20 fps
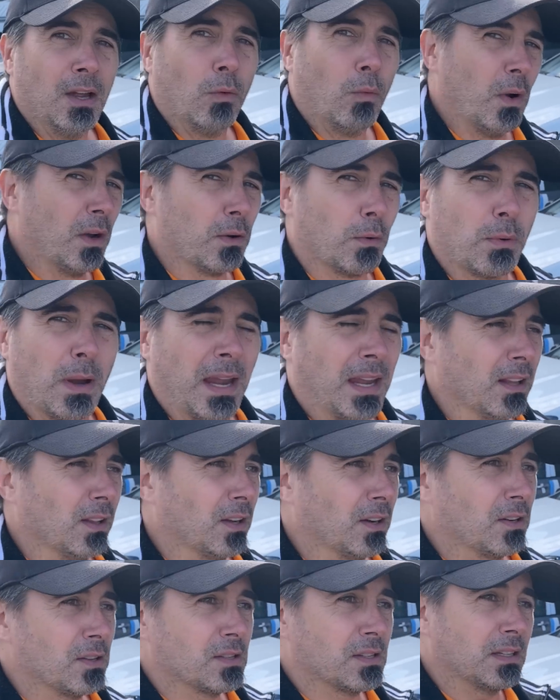Window
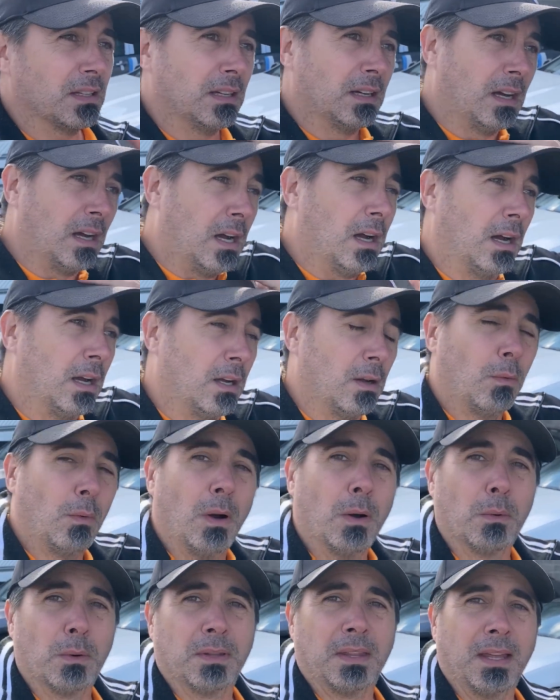regulators, oh,
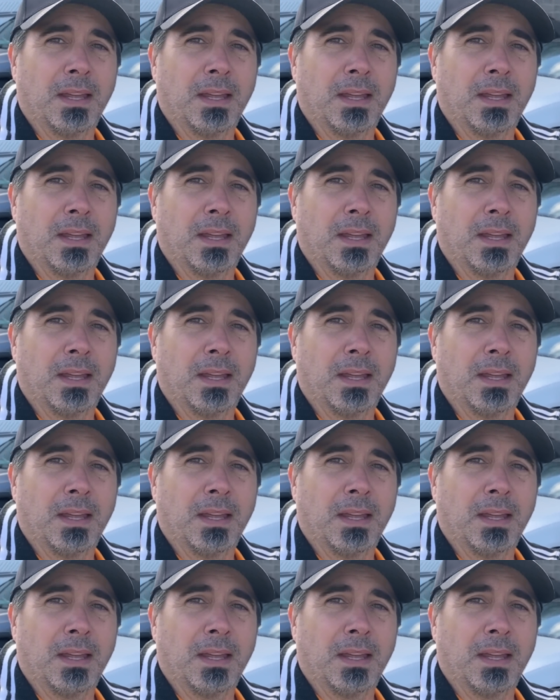what were they